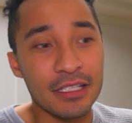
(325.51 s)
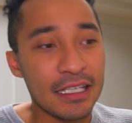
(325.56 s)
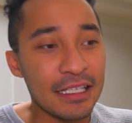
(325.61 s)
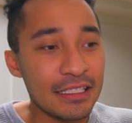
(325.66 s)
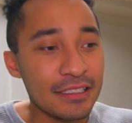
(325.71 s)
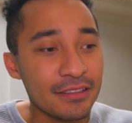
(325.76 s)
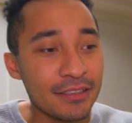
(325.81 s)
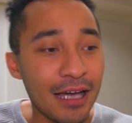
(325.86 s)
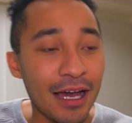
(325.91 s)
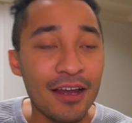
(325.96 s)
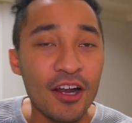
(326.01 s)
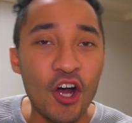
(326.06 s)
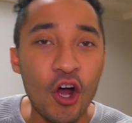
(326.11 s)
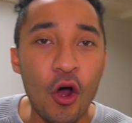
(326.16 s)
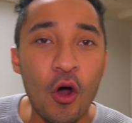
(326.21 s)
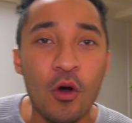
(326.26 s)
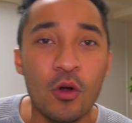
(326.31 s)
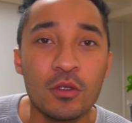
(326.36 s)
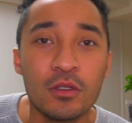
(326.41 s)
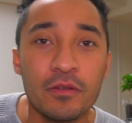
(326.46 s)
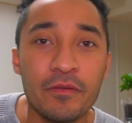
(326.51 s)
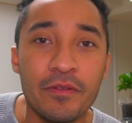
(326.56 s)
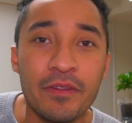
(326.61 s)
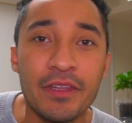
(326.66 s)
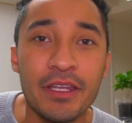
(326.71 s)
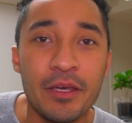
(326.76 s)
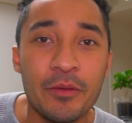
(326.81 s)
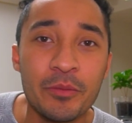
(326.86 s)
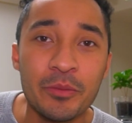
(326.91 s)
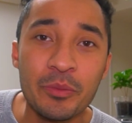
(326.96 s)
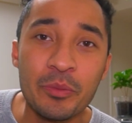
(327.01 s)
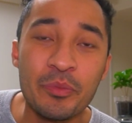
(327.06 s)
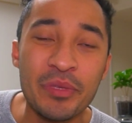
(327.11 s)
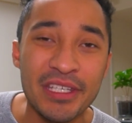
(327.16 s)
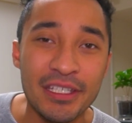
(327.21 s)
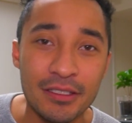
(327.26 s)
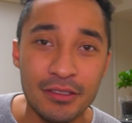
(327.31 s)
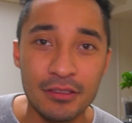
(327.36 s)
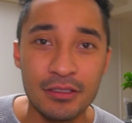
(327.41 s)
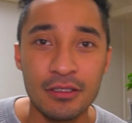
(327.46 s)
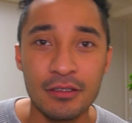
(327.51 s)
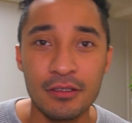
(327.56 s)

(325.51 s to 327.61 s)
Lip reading: He's got all of them beat.